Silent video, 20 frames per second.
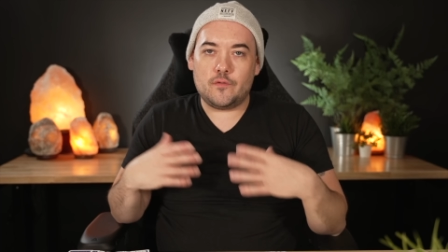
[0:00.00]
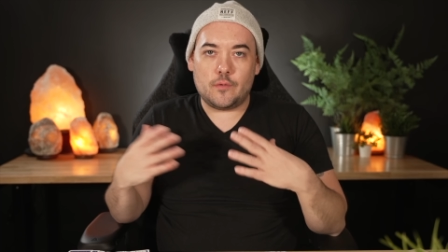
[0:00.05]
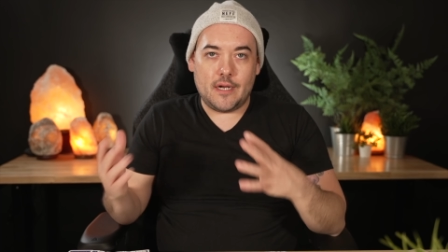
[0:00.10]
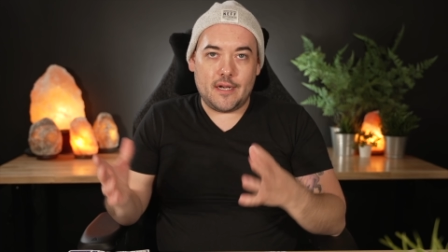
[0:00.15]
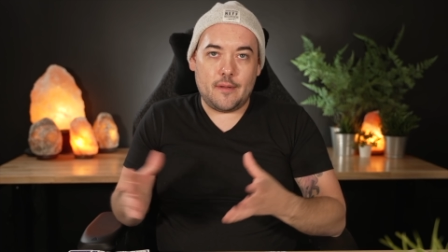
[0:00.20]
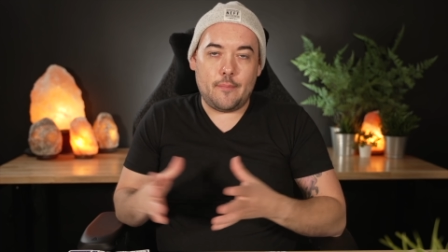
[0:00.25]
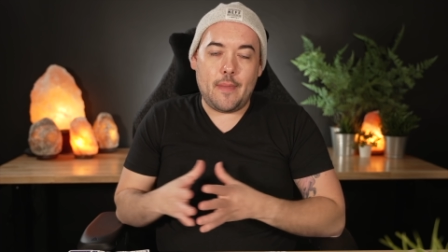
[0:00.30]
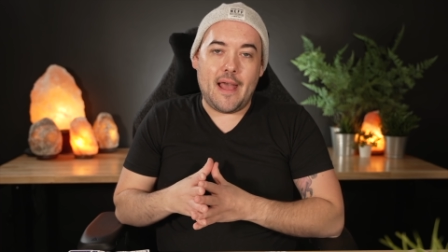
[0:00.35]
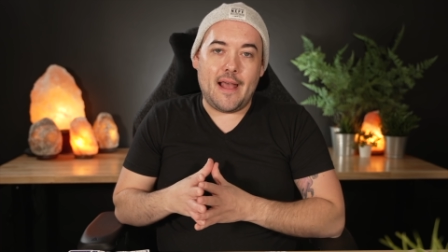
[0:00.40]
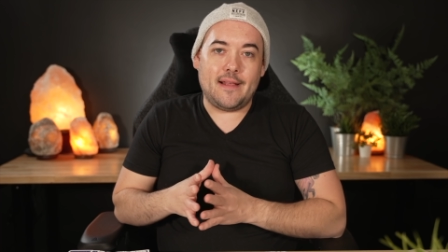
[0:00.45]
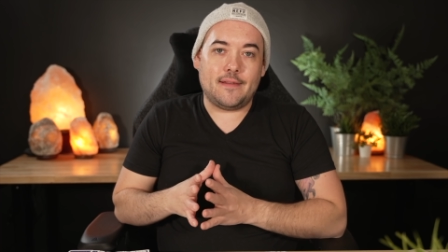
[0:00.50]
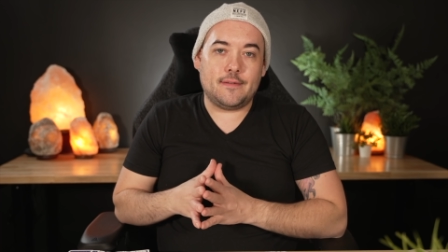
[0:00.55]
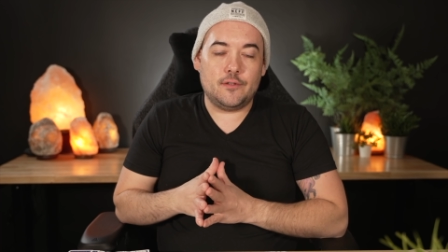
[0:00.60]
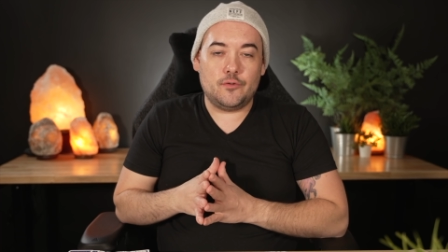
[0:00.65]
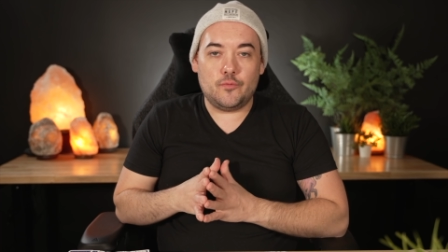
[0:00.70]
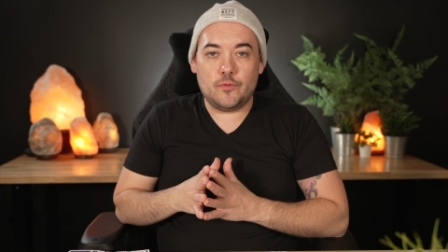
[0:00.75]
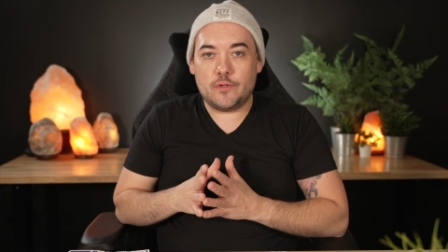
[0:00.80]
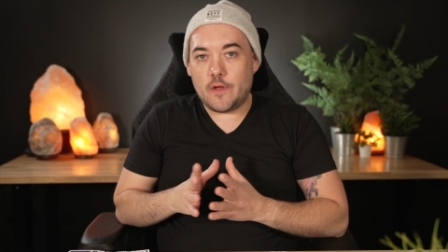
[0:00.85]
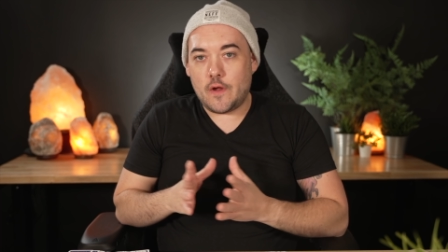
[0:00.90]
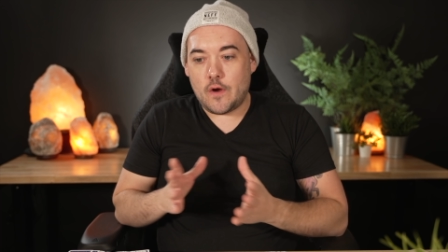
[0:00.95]
rite of passage
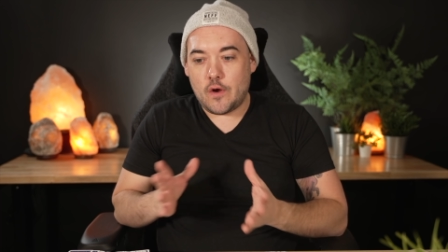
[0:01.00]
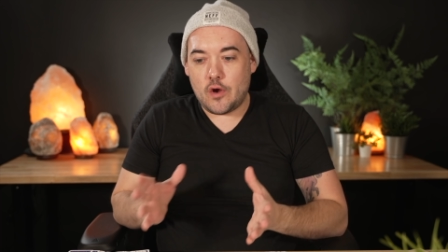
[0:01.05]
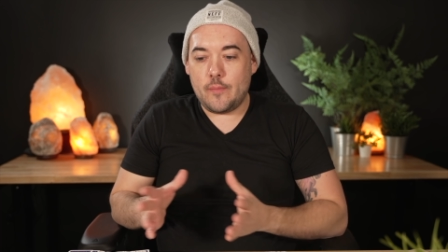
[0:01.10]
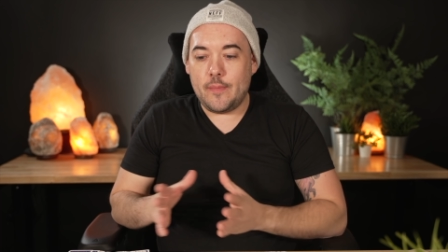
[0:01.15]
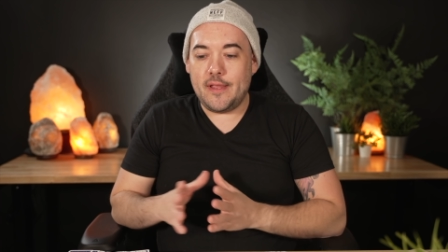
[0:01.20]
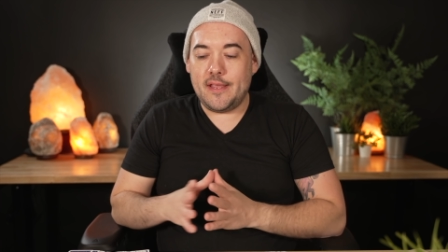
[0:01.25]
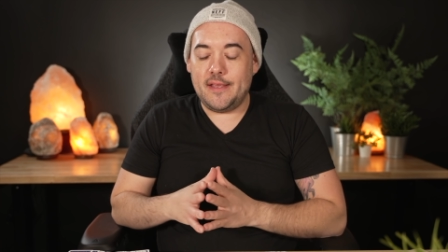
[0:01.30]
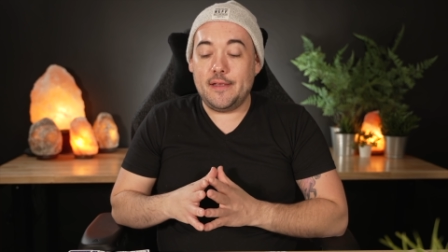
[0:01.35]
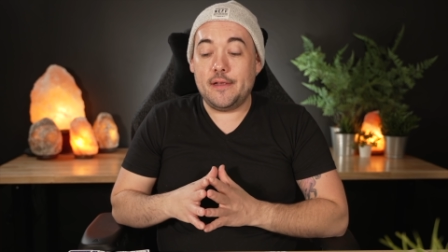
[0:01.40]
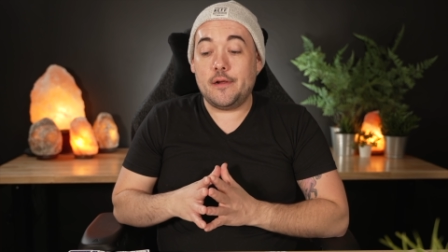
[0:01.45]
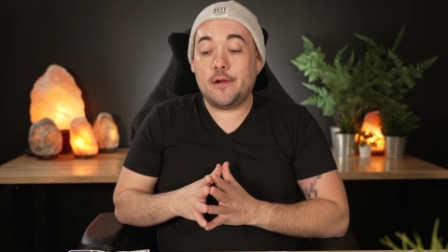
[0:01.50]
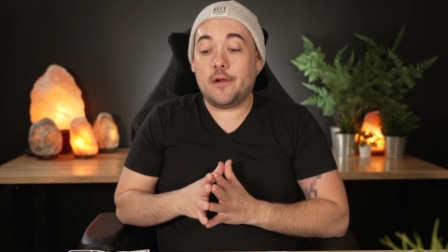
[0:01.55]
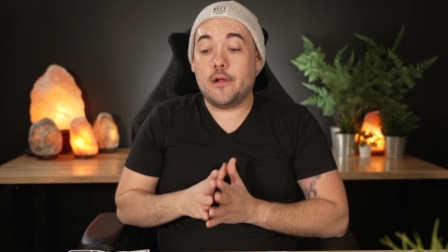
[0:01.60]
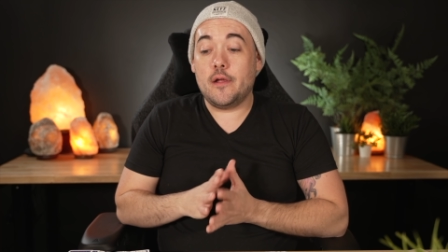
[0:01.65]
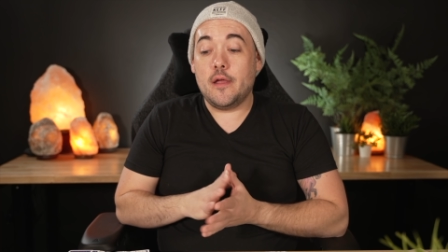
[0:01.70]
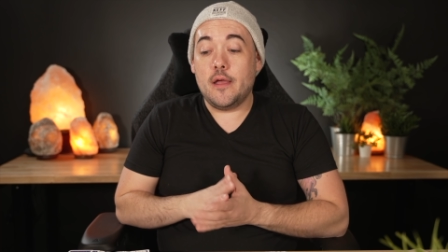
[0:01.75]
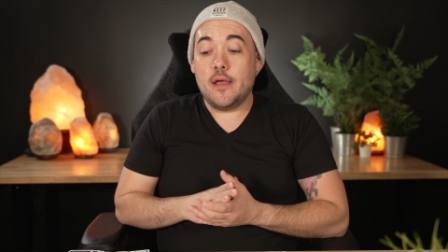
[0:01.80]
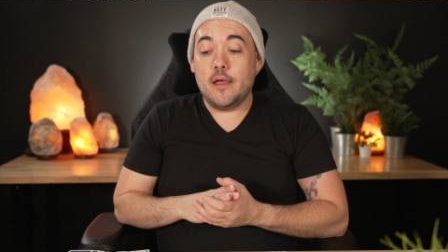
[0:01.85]
with the hermit here